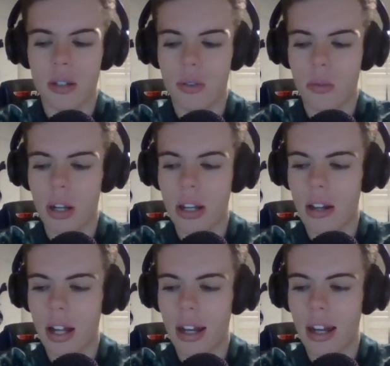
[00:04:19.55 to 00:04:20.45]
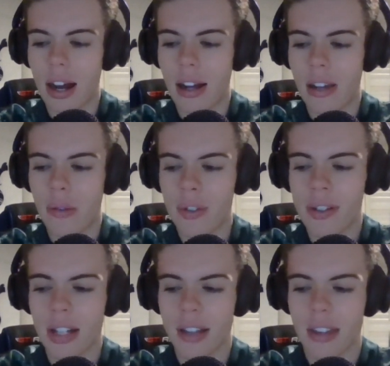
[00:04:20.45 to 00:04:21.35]
It was all a little luck. He also
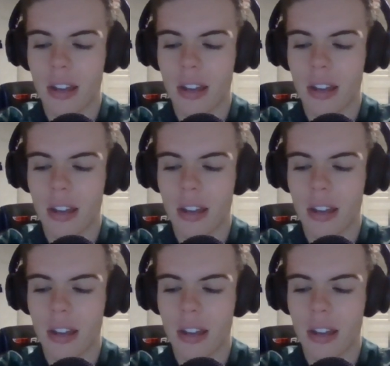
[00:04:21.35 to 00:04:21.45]
said